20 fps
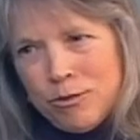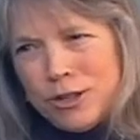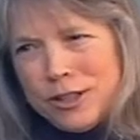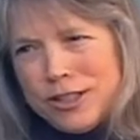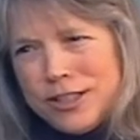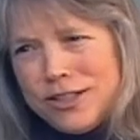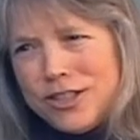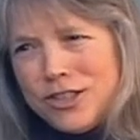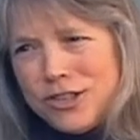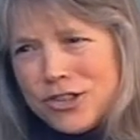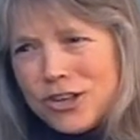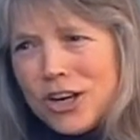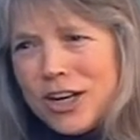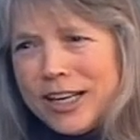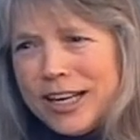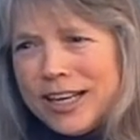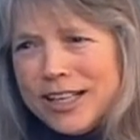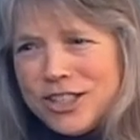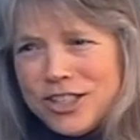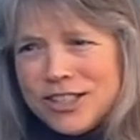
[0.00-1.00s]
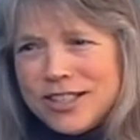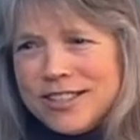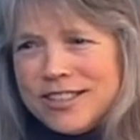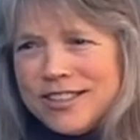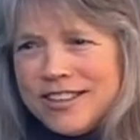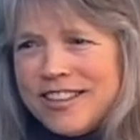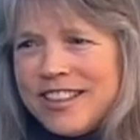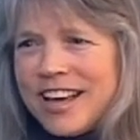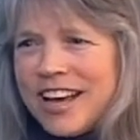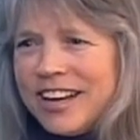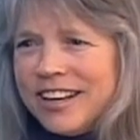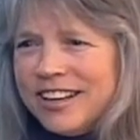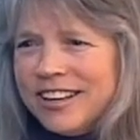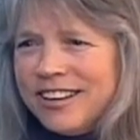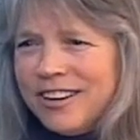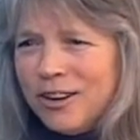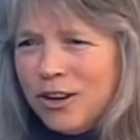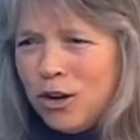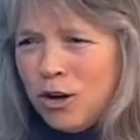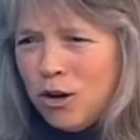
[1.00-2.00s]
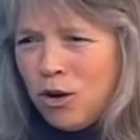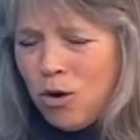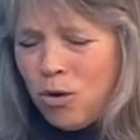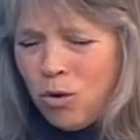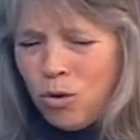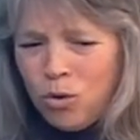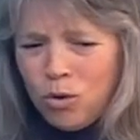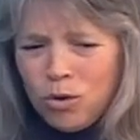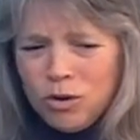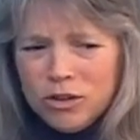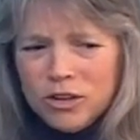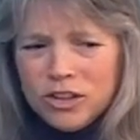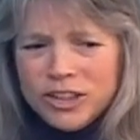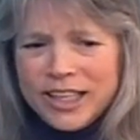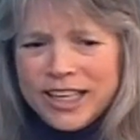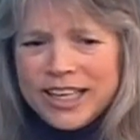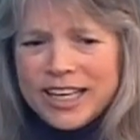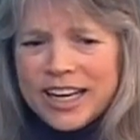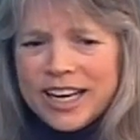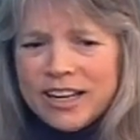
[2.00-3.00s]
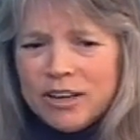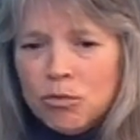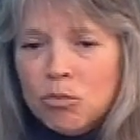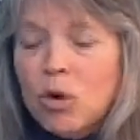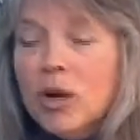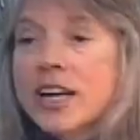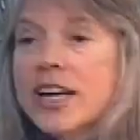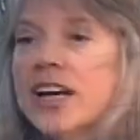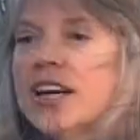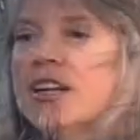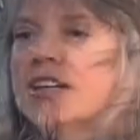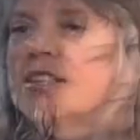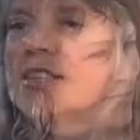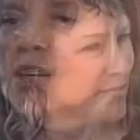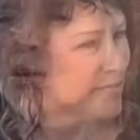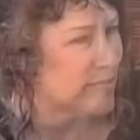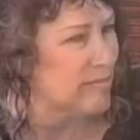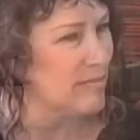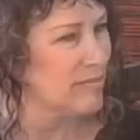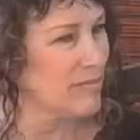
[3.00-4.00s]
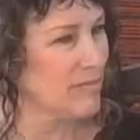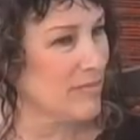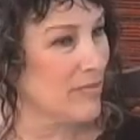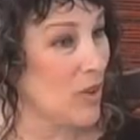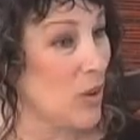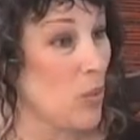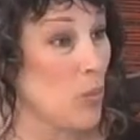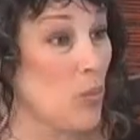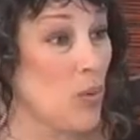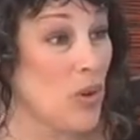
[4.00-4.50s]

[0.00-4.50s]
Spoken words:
really strong at, just that whole looking at what else are possibilities.